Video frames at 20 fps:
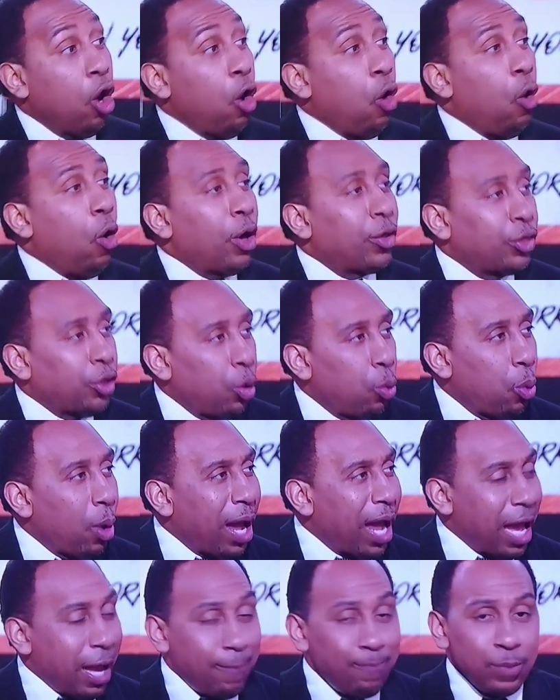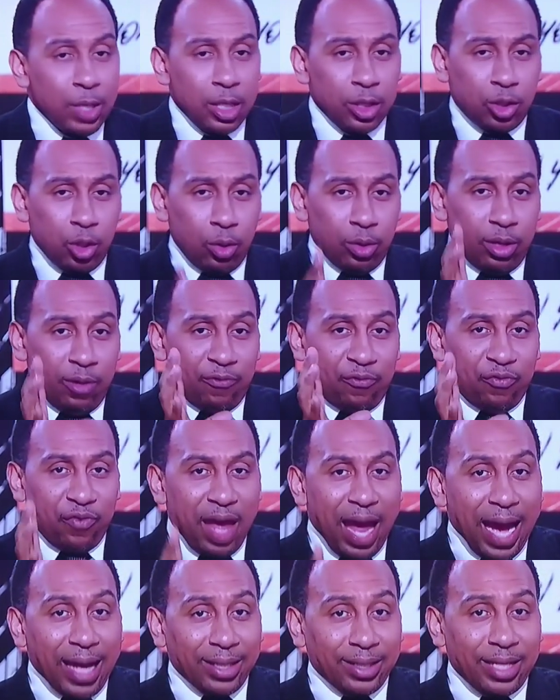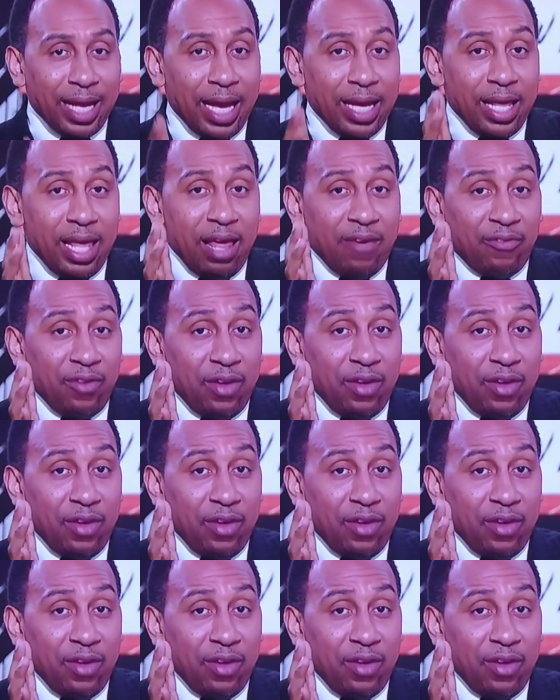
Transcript: on the way. So the fact that it...